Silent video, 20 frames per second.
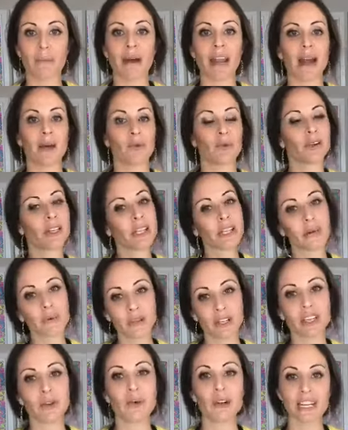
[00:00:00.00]
but I really,
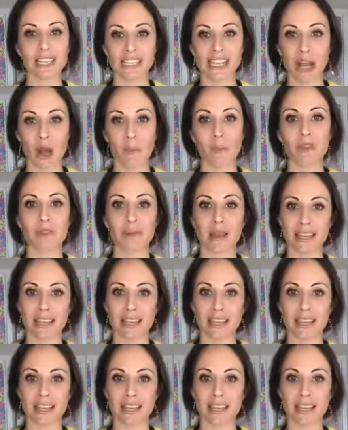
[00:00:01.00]
really wanted to stay home with my